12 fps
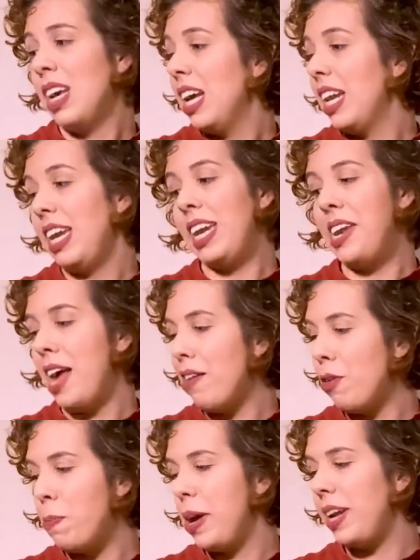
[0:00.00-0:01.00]

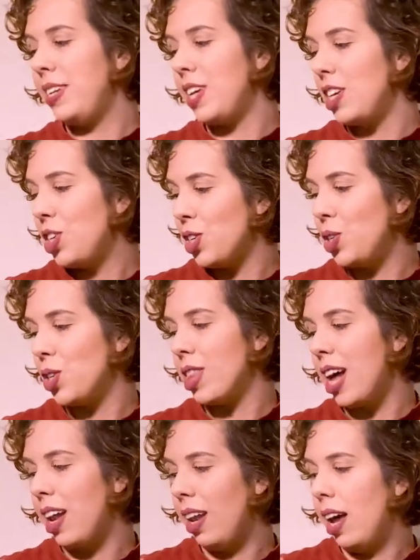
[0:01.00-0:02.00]
Never paid attention to
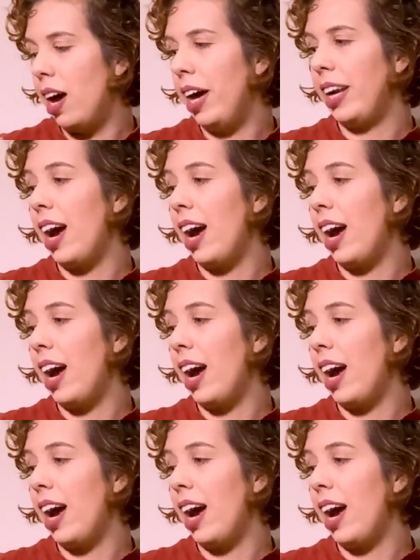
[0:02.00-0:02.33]
that line.